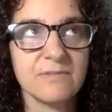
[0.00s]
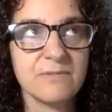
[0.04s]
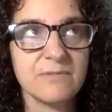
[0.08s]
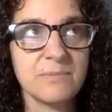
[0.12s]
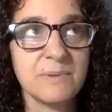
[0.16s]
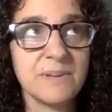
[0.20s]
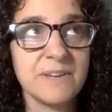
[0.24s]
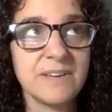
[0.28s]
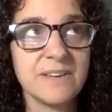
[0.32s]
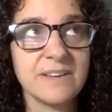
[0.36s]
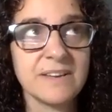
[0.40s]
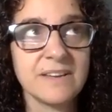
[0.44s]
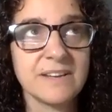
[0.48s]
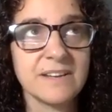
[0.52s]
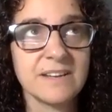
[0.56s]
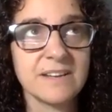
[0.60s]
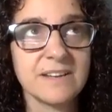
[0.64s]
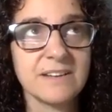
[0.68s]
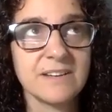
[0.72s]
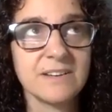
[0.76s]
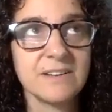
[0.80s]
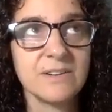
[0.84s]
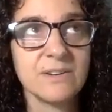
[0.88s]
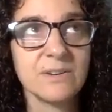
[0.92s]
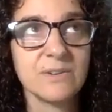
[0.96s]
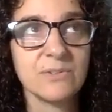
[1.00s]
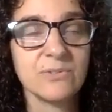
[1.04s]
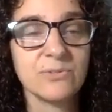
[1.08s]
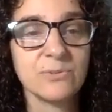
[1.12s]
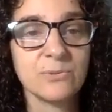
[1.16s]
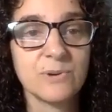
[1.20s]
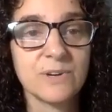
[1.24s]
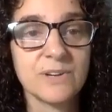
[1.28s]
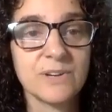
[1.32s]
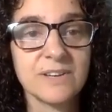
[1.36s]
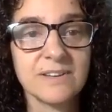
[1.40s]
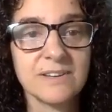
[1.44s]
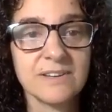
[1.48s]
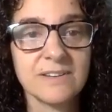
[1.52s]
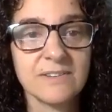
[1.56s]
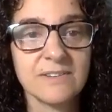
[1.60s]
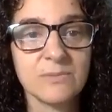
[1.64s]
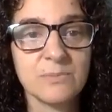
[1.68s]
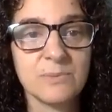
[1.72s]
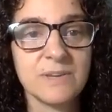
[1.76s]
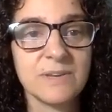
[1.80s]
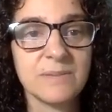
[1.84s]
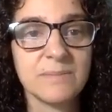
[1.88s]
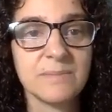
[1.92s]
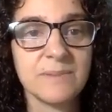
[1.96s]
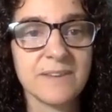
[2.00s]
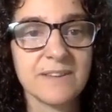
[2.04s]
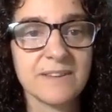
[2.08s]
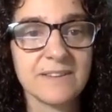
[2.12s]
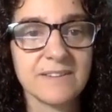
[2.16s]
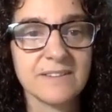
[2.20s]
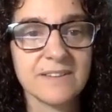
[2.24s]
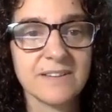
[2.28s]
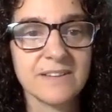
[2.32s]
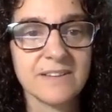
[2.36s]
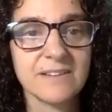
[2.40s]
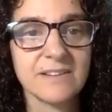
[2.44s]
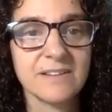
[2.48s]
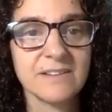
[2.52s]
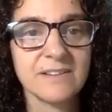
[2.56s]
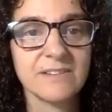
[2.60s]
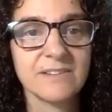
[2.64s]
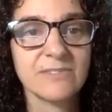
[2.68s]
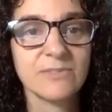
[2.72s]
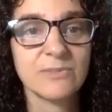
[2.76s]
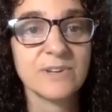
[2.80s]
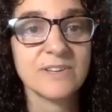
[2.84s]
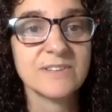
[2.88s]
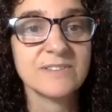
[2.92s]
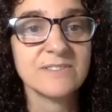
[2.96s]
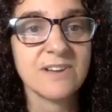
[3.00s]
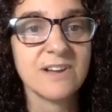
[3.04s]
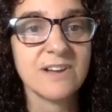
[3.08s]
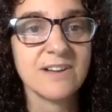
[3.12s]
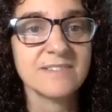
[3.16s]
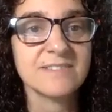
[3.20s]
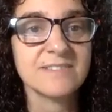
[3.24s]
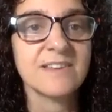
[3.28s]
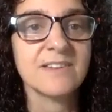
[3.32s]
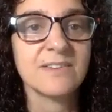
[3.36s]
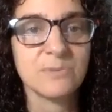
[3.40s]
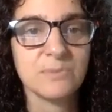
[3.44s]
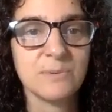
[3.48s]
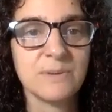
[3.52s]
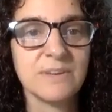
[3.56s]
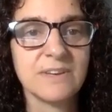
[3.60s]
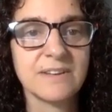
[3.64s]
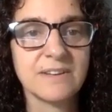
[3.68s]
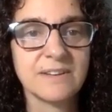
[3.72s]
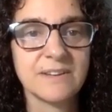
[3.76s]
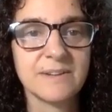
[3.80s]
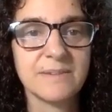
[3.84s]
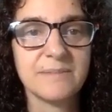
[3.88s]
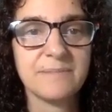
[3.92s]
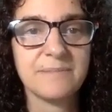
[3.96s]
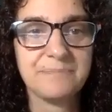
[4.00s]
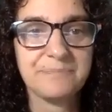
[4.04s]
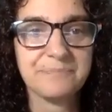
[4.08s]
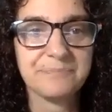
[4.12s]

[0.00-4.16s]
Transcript: wheat in it, soy is wheat based, like soy sauce has wheat in it.